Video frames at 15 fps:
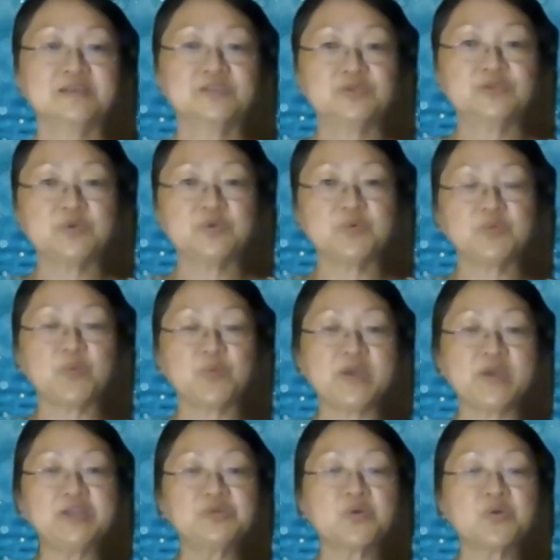So the
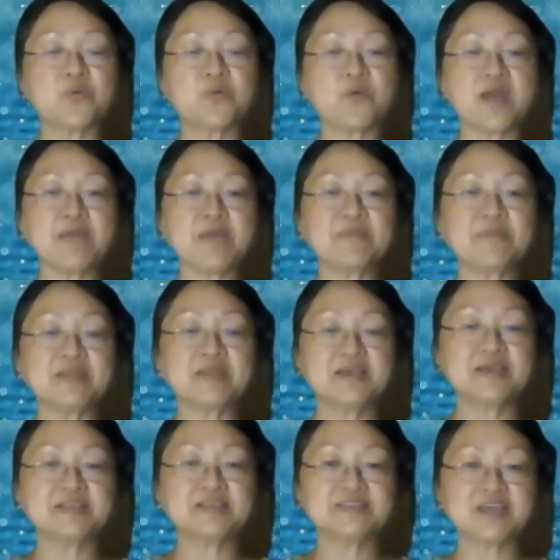way to grab it
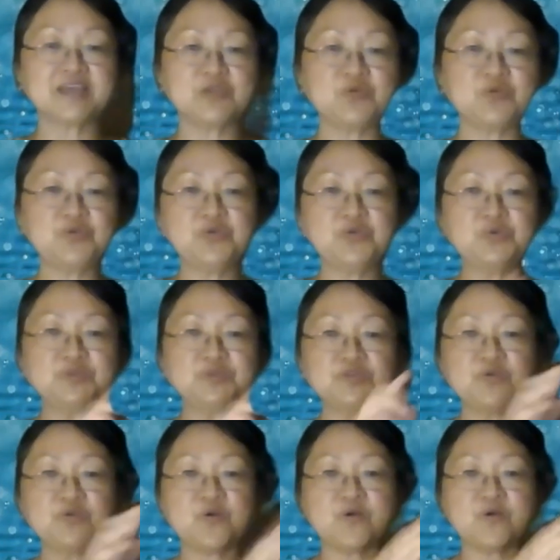is that you use
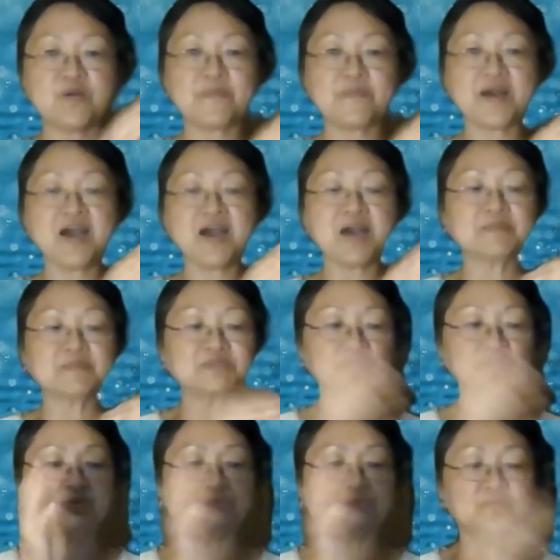your palm.
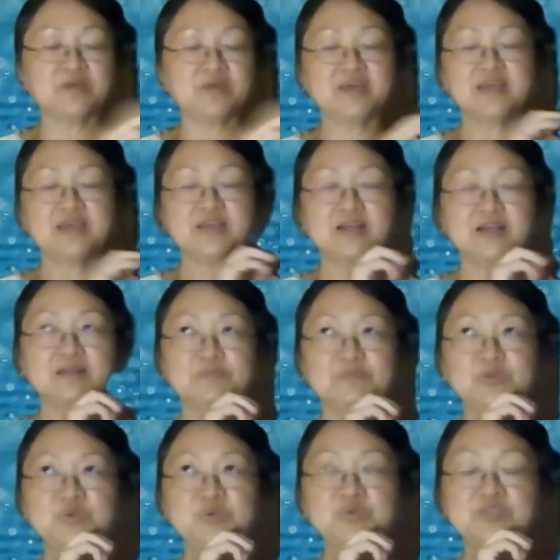So
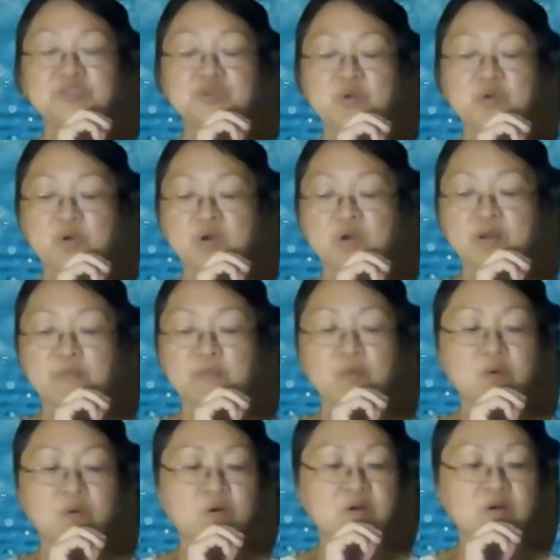use your
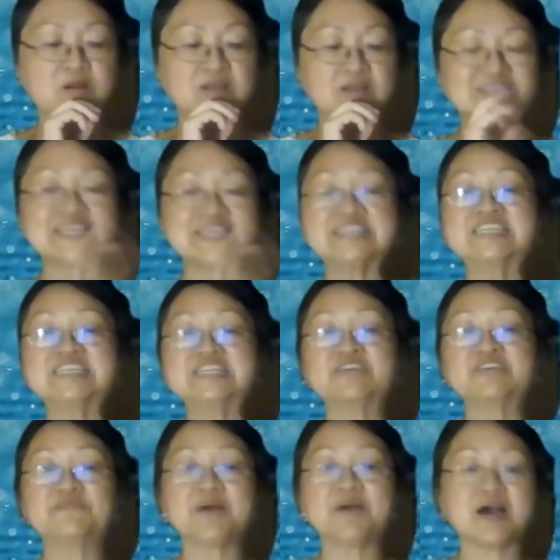more
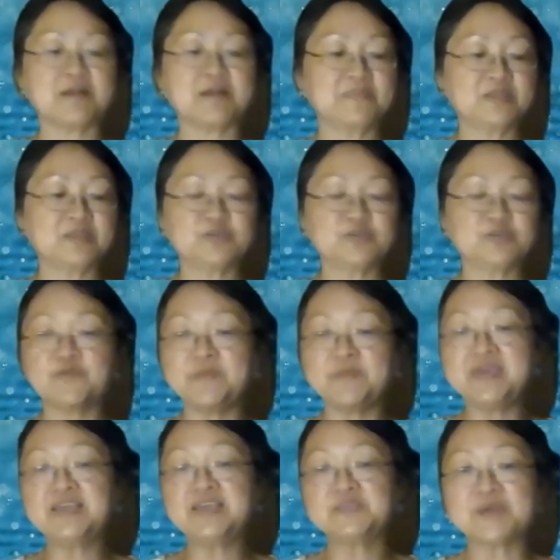sensitive palm. So for
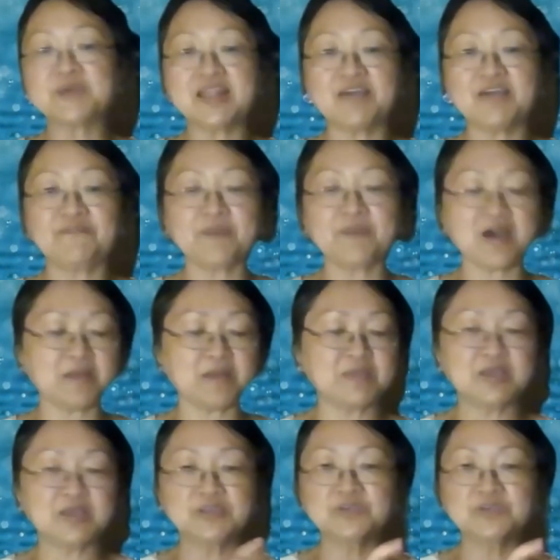me, it's my left palm.
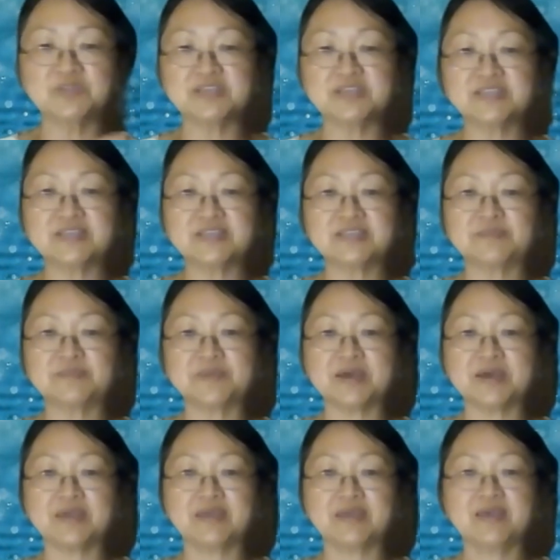So this is
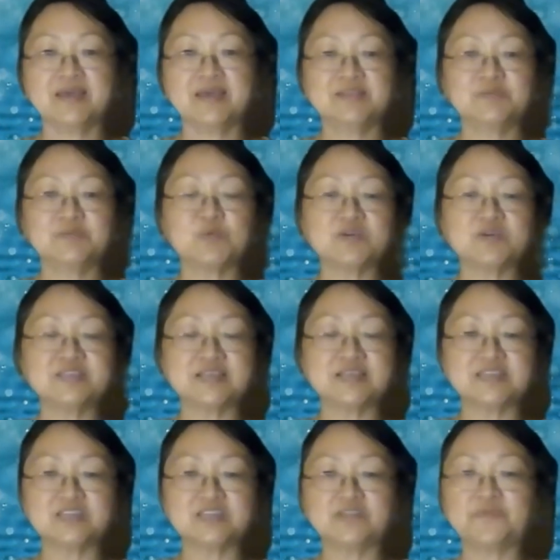my more
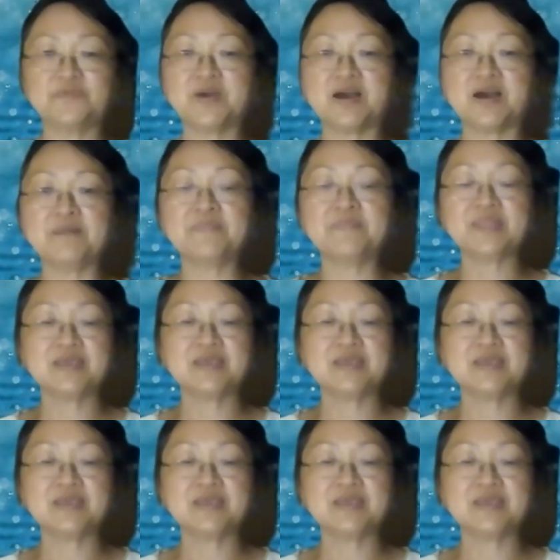sensitive palm.